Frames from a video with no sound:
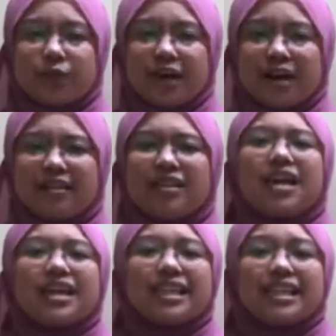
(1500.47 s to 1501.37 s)
Berhad,
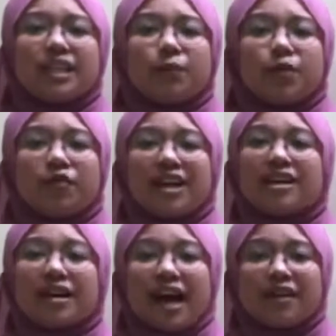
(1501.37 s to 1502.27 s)
it still provides a
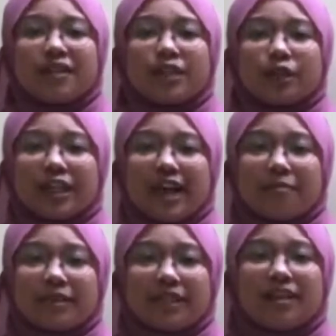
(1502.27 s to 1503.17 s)
high risk to the
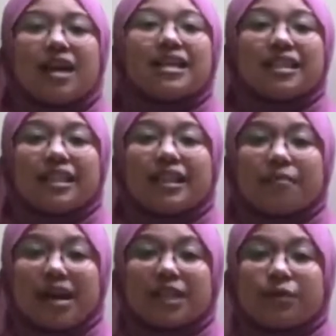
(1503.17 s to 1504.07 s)
company, since they
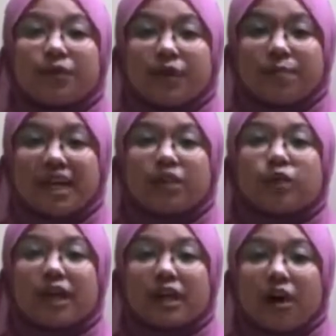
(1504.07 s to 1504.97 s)
must be repaid to
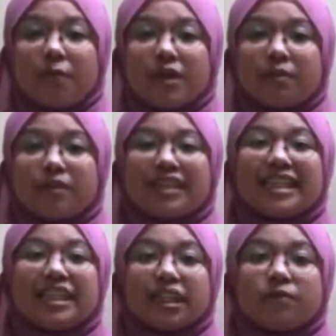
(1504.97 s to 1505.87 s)
the account payable
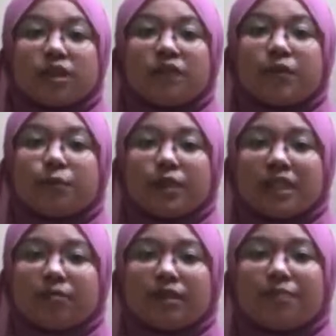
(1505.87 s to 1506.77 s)
in terms of the
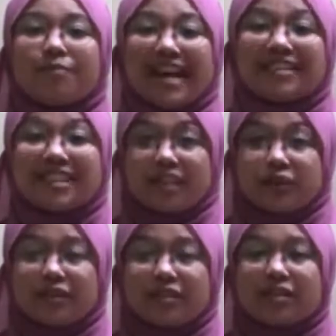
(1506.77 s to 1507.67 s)
principal plus
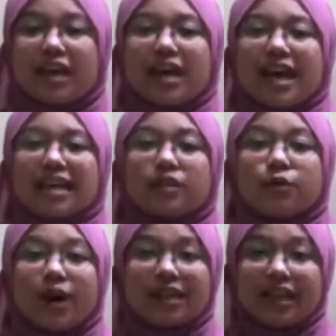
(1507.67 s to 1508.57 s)
interest. As
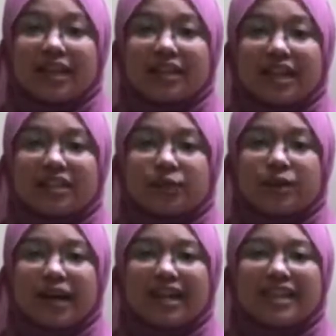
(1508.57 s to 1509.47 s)
Huatai Industry
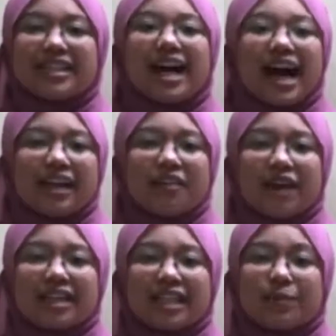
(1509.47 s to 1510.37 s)
Berhad is highly
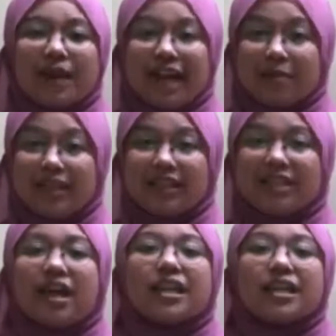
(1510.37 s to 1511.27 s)
financed by liabilities
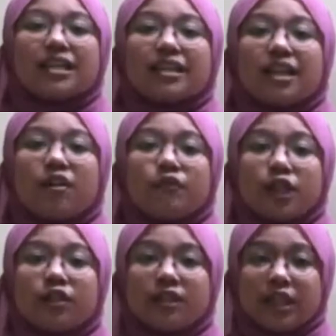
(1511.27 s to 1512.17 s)
instead of
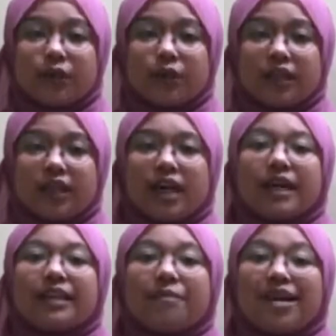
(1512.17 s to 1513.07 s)
shareholders' equity,
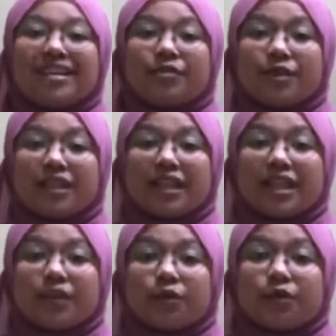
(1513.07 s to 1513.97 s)
they must retain a
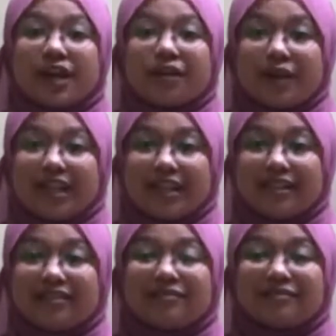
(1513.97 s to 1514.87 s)
good credit rating.